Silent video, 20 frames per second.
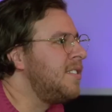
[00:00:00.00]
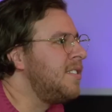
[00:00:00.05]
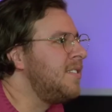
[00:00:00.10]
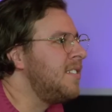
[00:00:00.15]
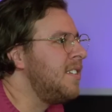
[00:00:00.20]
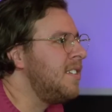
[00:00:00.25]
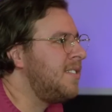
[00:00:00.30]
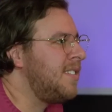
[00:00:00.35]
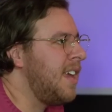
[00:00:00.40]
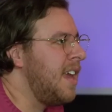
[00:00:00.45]

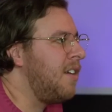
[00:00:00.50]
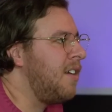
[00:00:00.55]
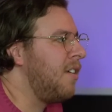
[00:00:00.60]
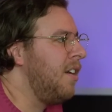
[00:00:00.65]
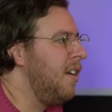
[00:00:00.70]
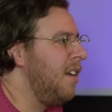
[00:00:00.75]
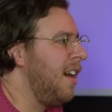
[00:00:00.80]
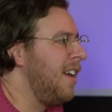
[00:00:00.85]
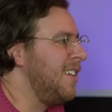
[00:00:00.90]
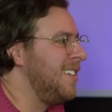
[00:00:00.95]
isn't a
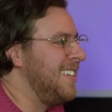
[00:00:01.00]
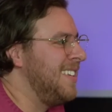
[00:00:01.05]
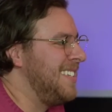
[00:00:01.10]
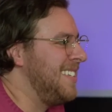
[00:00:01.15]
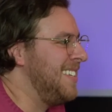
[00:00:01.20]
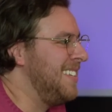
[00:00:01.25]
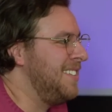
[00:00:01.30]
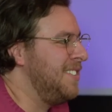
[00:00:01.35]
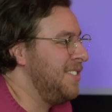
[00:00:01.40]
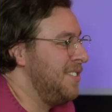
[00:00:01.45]
secret. I
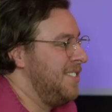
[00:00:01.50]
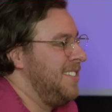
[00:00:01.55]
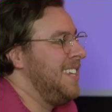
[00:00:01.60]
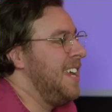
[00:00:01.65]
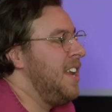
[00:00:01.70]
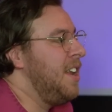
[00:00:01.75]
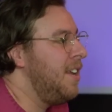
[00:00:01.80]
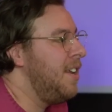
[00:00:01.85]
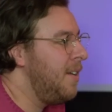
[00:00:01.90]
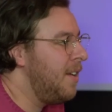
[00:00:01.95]
just
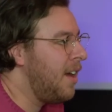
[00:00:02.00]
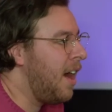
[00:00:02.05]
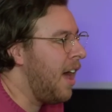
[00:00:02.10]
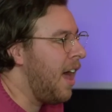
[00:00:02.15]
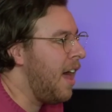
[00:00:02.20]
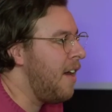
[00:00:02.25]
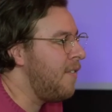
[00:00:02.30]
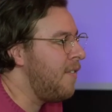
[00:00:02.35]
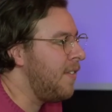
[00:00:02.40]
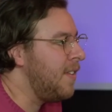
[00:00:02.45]
did it. I
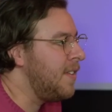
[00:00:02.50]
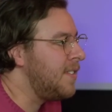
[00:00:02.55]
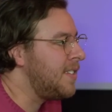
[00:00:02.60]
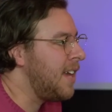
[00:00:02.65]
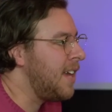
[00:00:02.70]
have this